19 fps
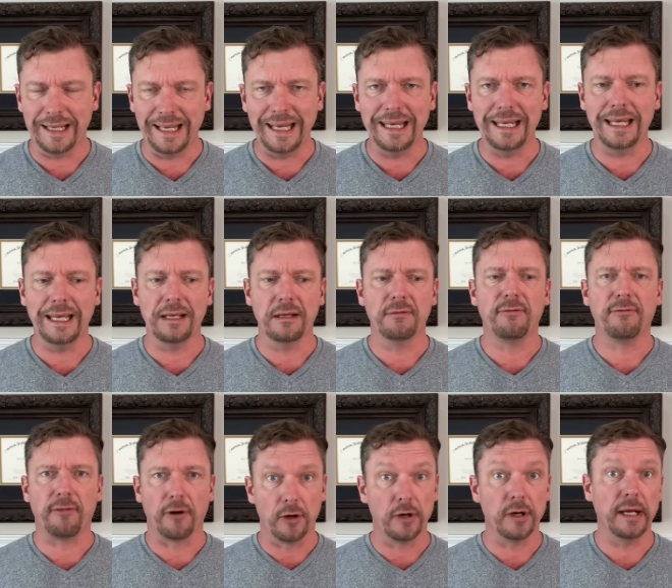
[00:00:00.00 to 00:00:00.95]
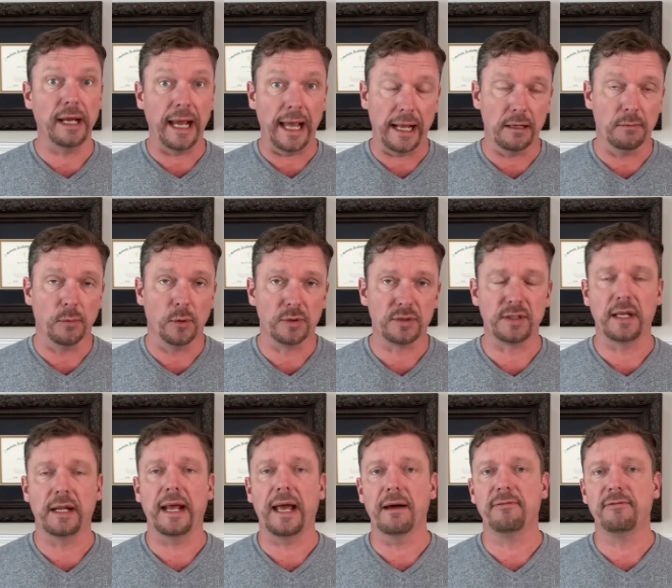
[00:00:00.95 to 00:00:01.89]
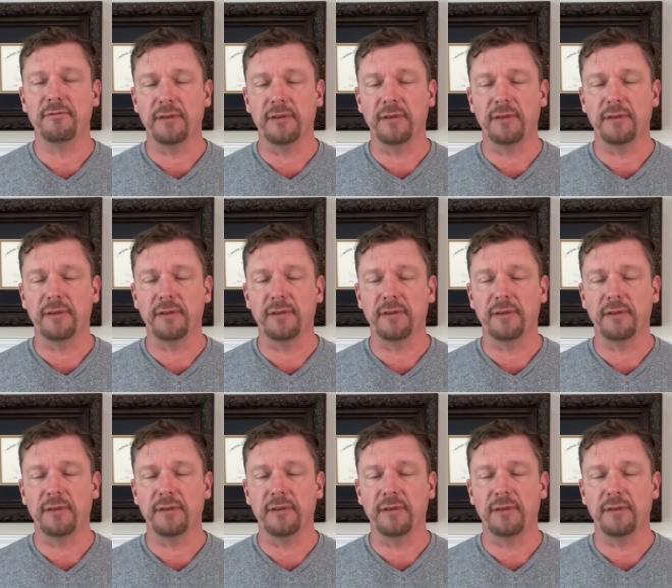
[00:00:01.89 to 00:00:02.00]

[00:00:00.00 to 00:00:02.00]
eating furry animals that have